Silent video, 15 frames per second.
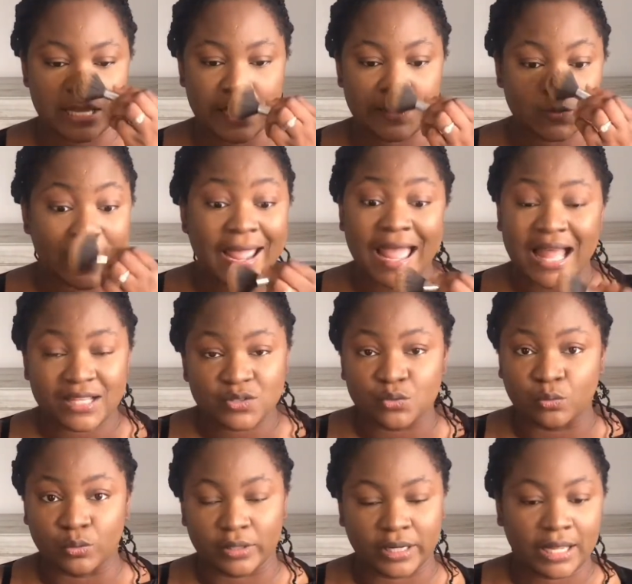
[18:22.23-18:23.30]
So I had to
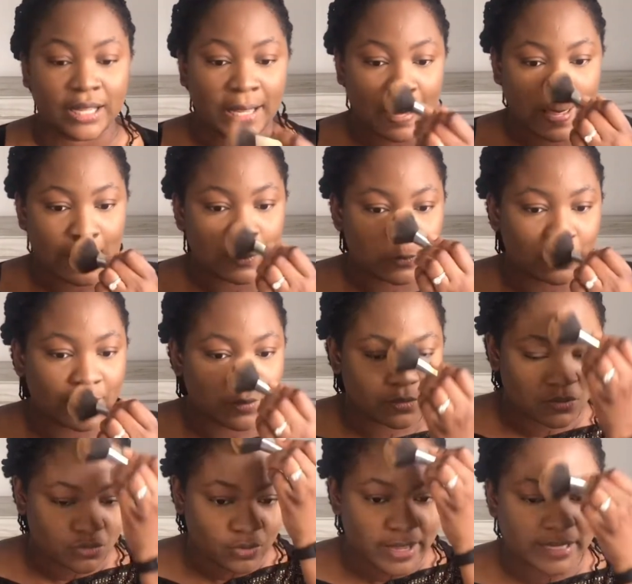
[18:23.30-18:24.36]
work, so there was
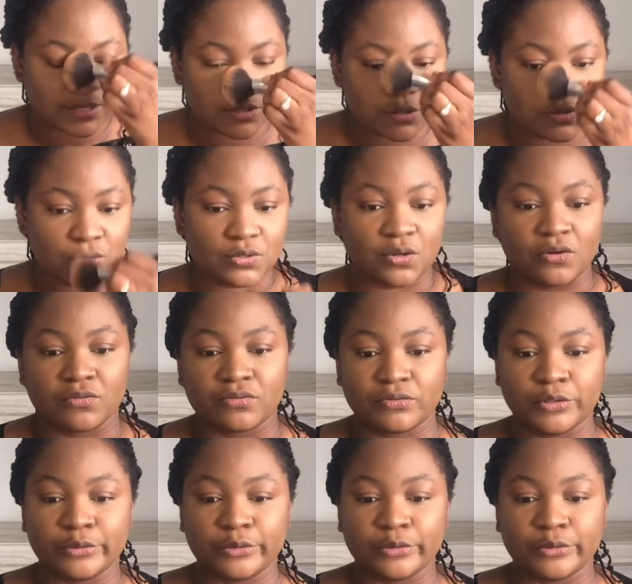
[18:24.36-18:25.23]
no excuse of